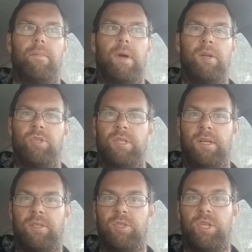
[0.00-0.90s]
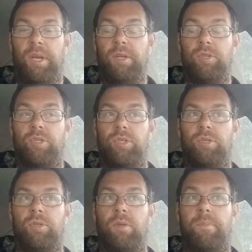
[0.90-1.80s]
I just had to
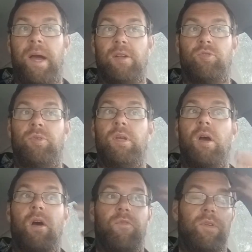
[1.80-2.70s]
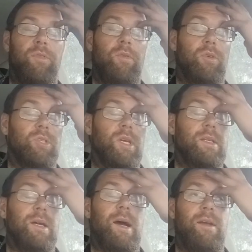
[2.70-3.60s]
change the battery halfway through because
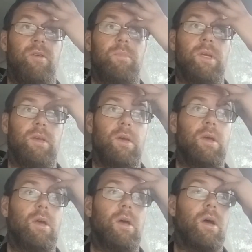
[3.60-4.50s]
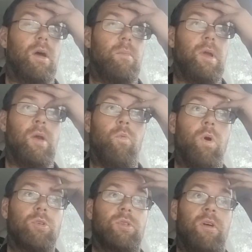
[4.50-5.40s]
it died on me. It
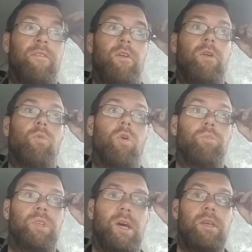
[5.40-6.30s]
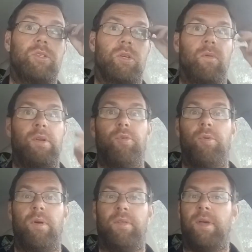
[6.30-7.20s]
was a very warm day, so I don't know
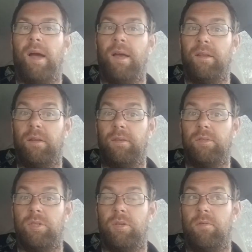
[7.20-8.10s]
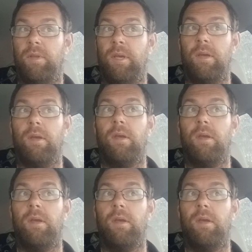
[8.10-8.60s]
whether that had anything to do with it.